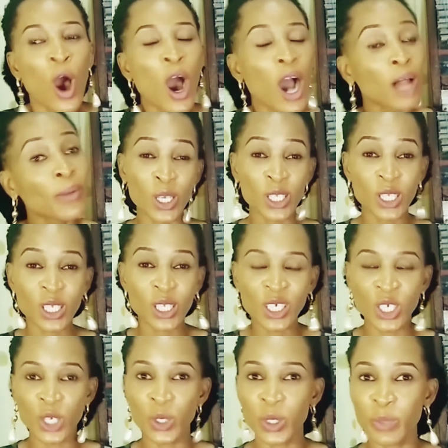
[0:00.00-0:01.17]
Oh, it's
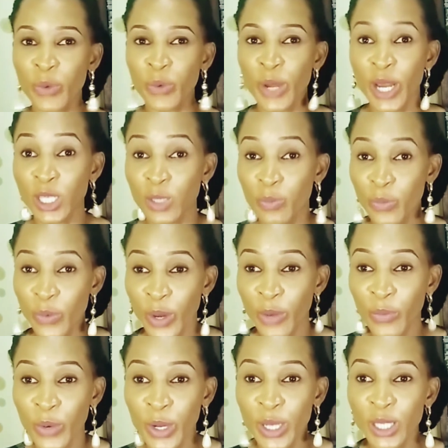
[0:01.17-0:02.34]
such a good prayer to pray
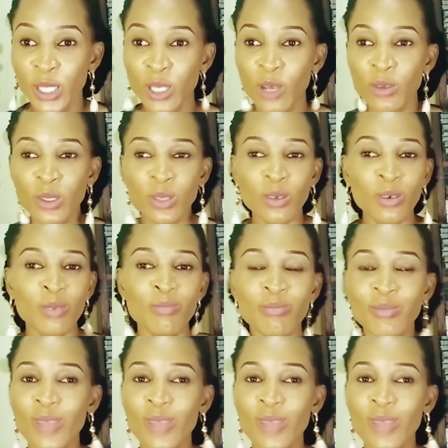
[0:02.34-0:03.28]
for yourself. So